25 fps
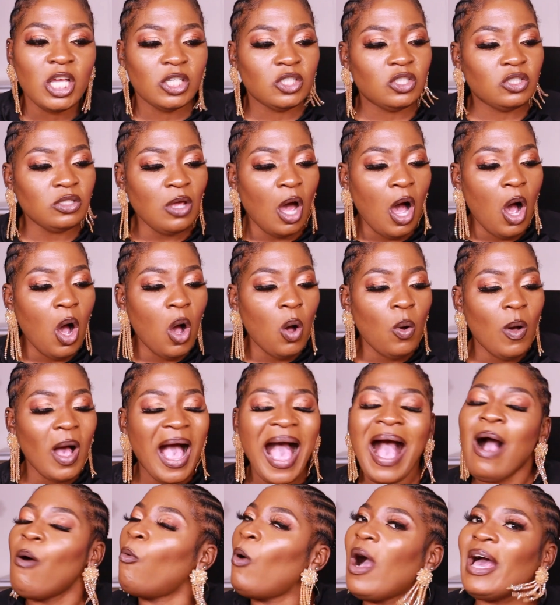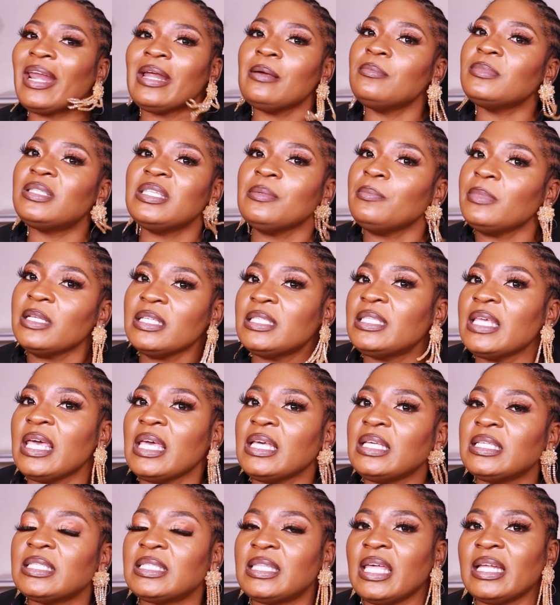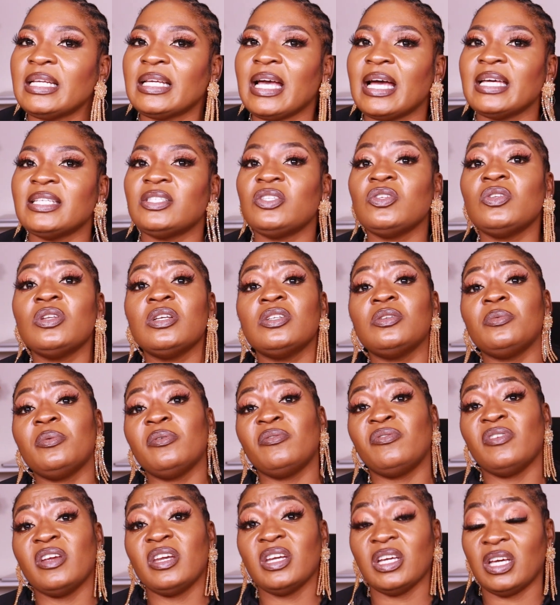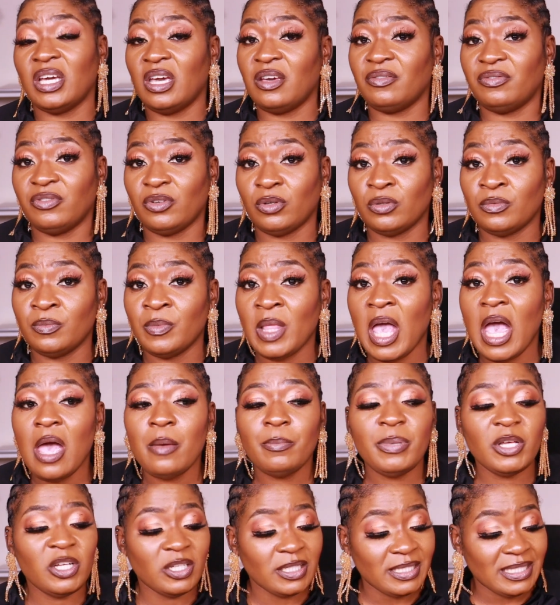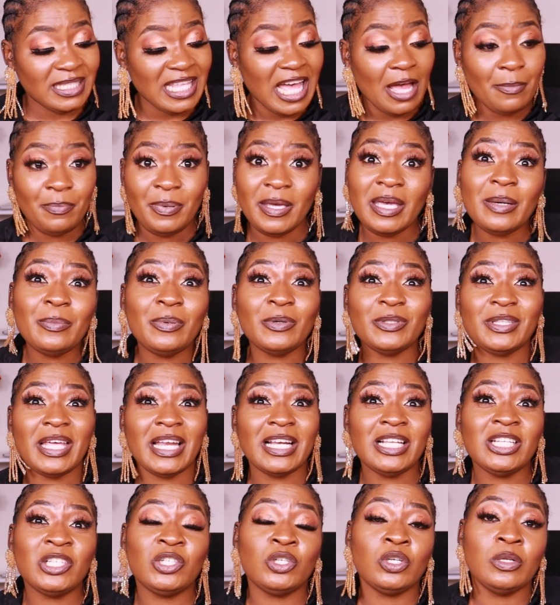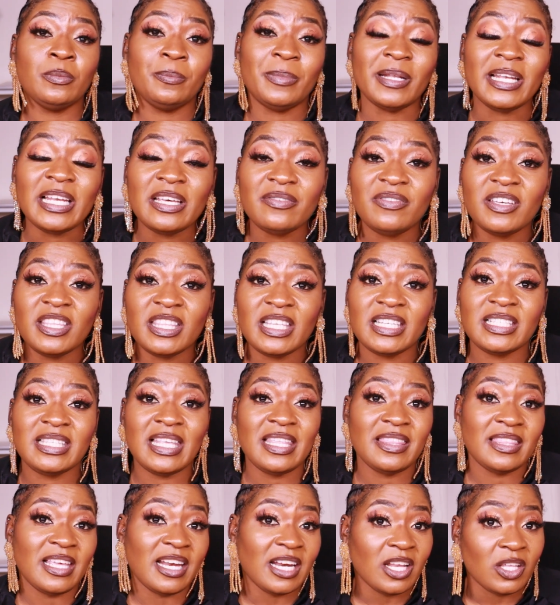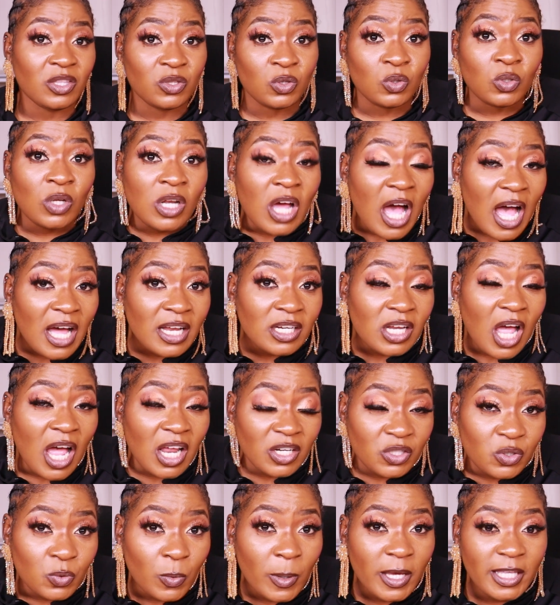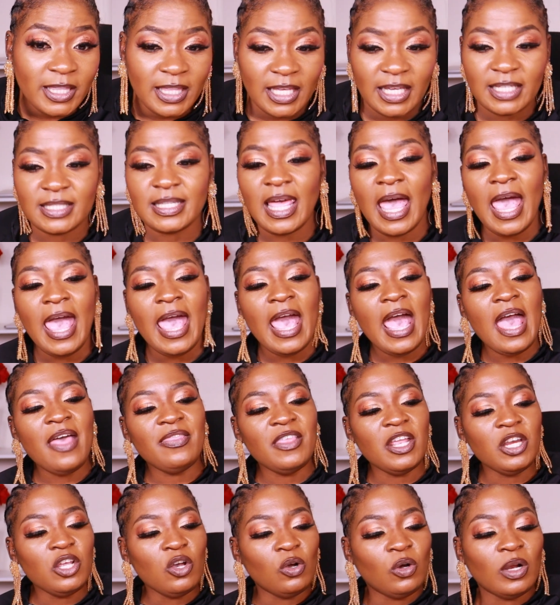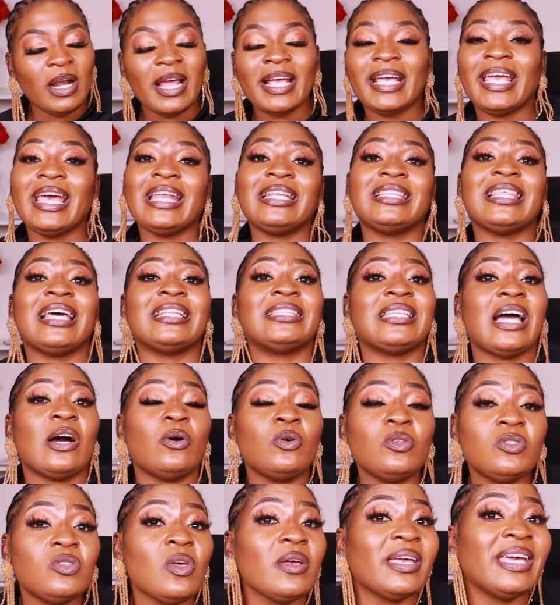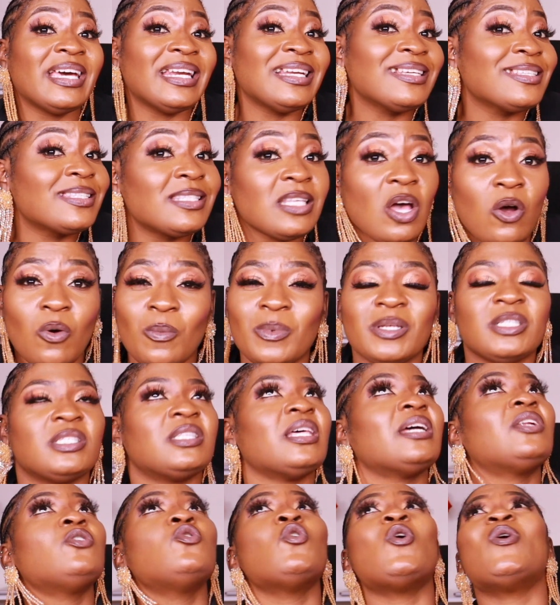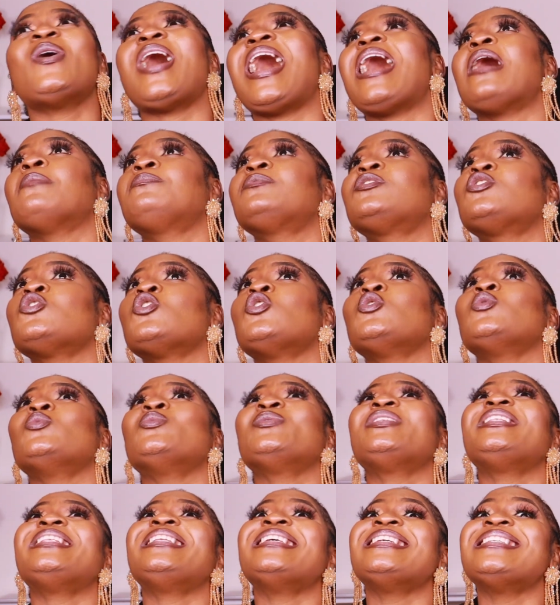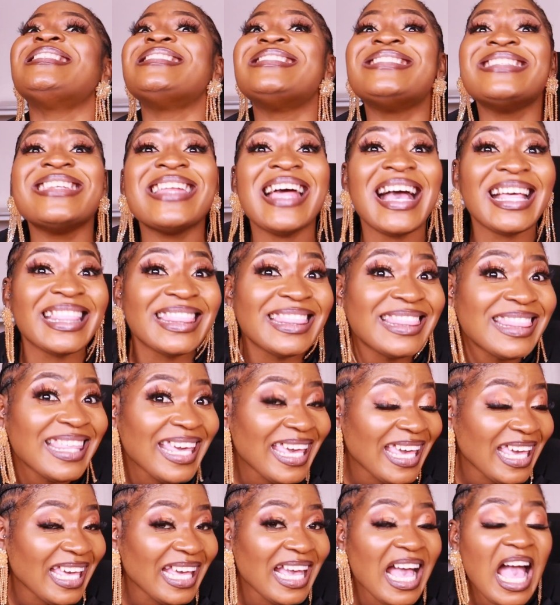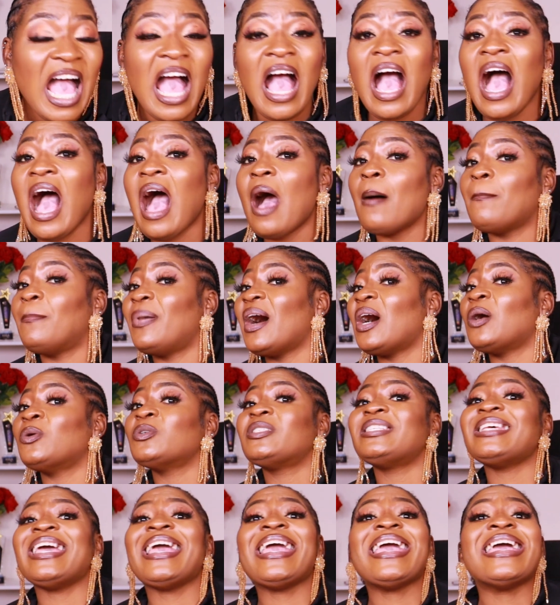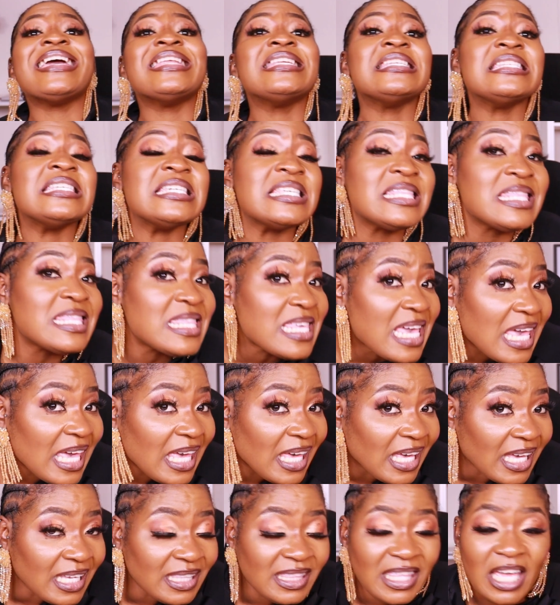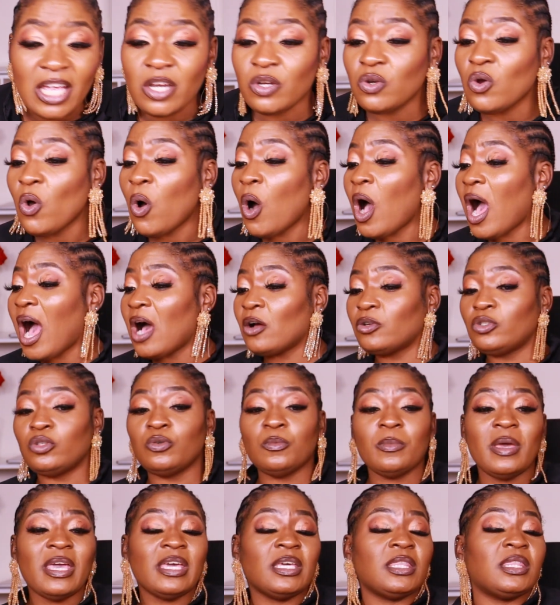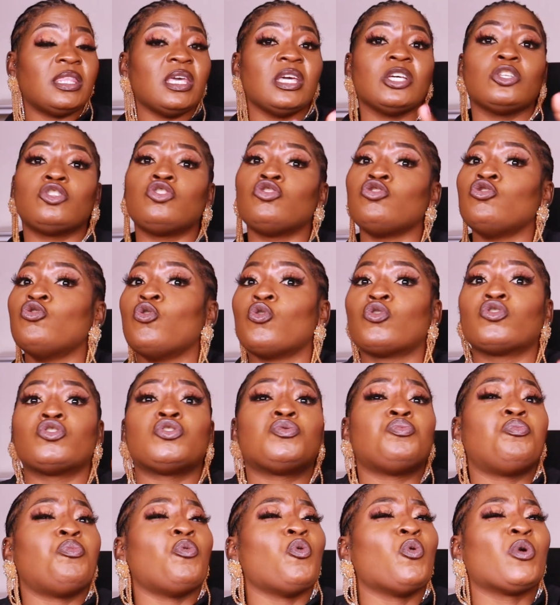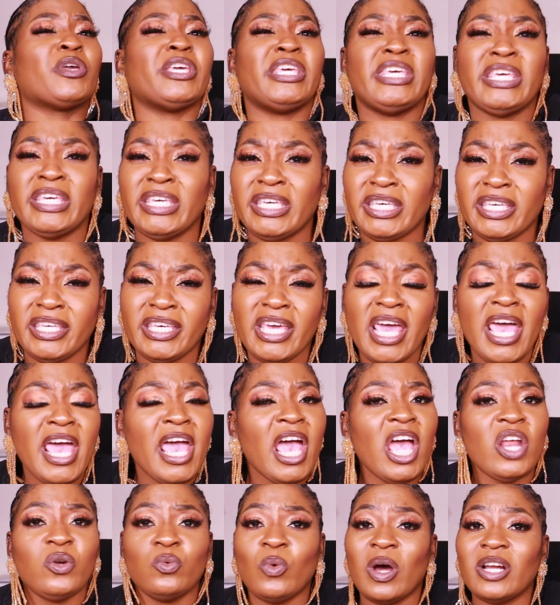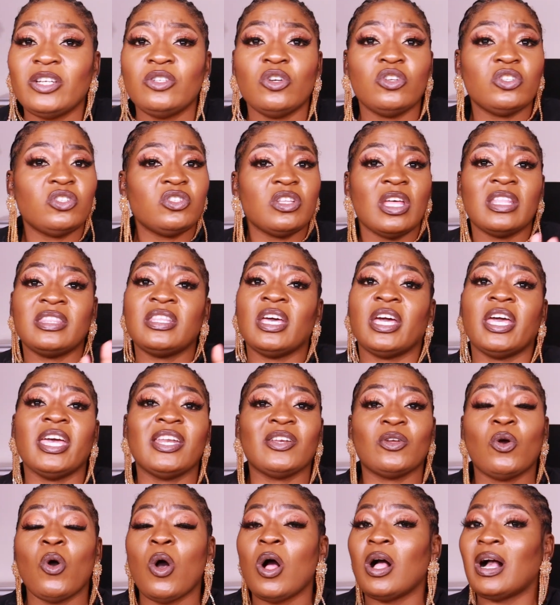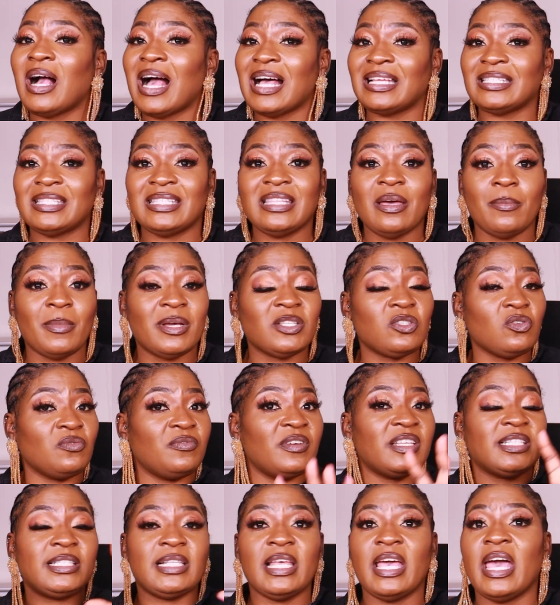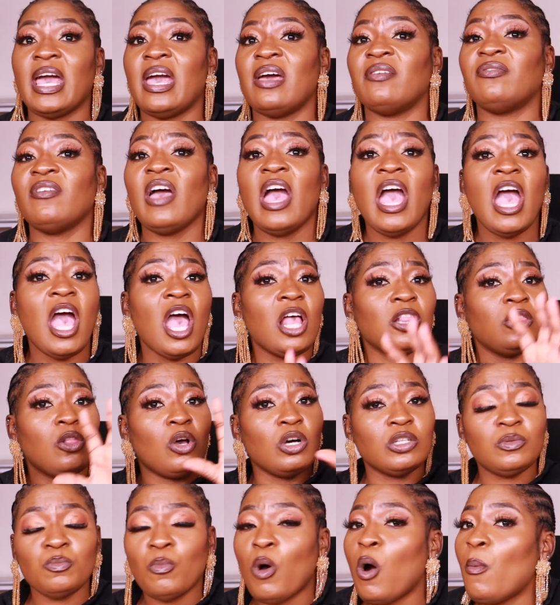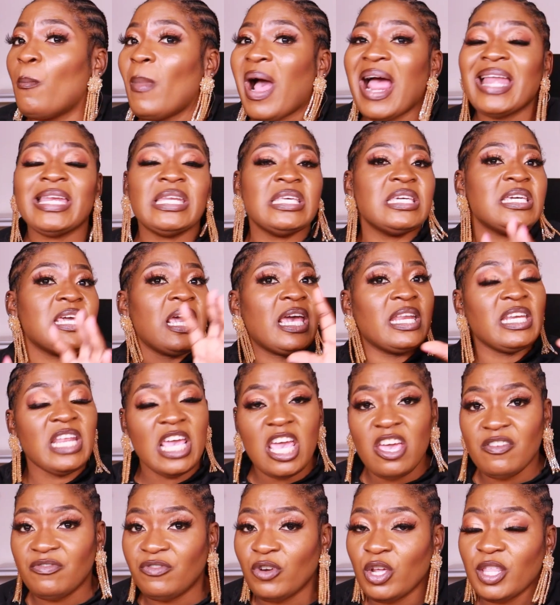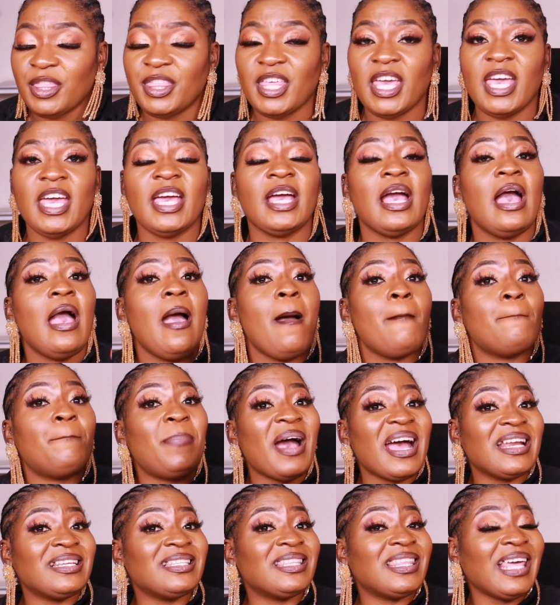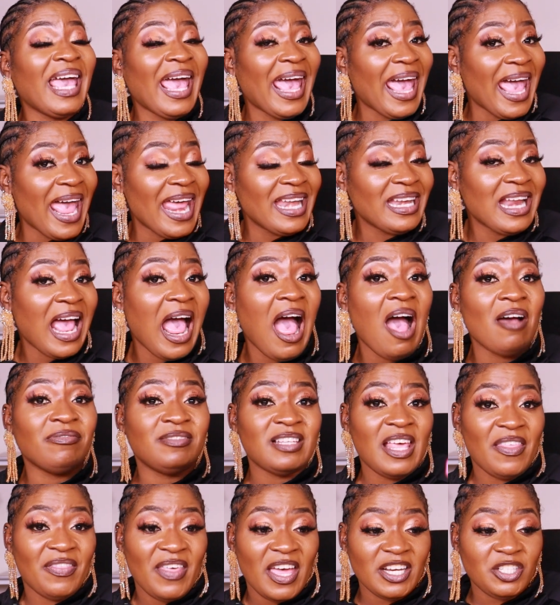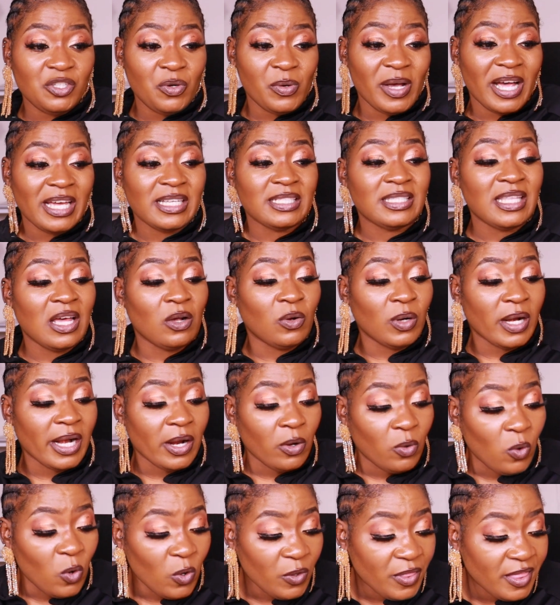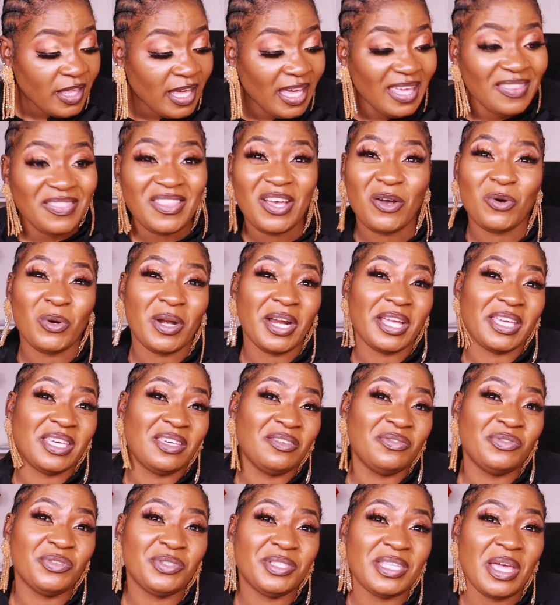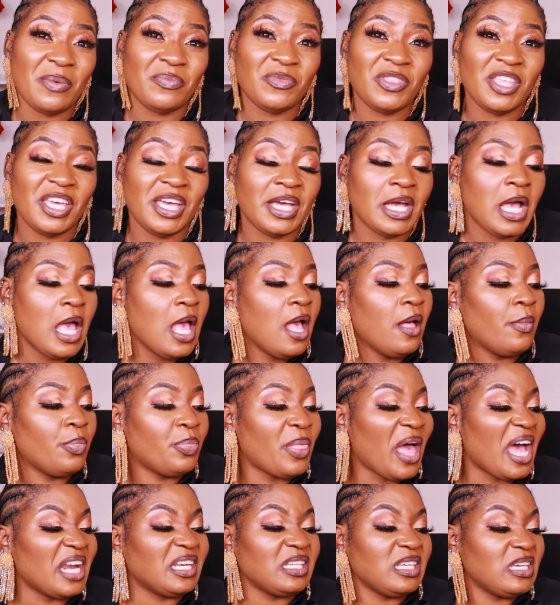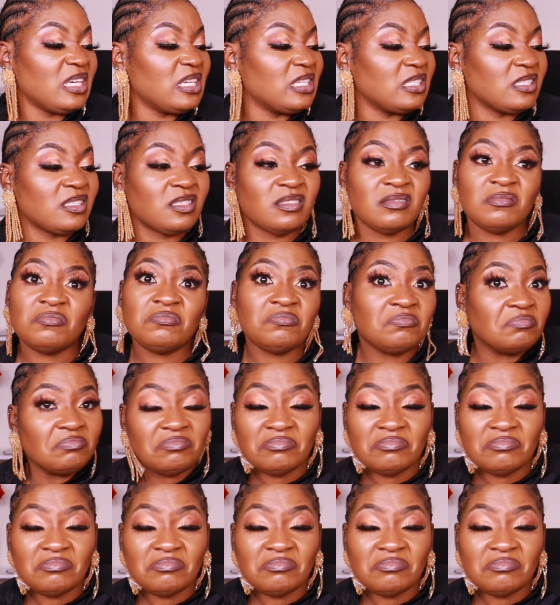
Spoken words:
So what I'm simply saying is that, guys, you need to be very careful, because there are people that literally believe in this and that are doing this, and then you're gonna get that they're also getting sangomas that know absolutely nothing about anything. They know how to make things look spooky and whatnot, so that they can call customers, obviously have a lot more money and everything. But then after that, you guys, they're gonna go there and they're gonna give you something that is